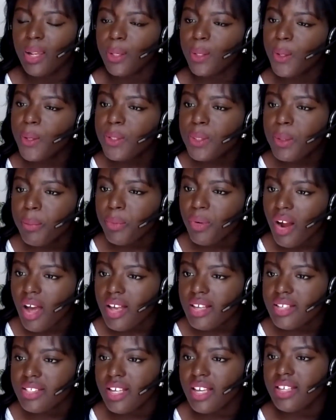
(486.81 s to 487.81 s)
learn the
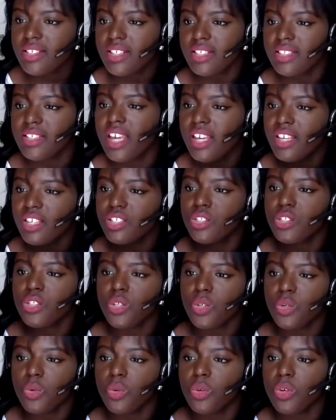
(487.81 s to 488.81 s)
process it takes
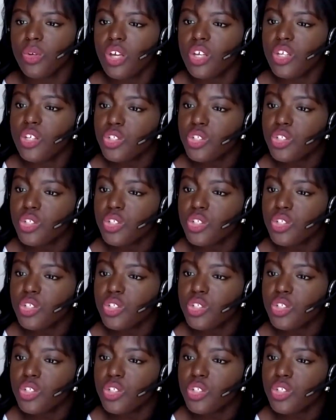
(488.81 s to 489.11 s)
to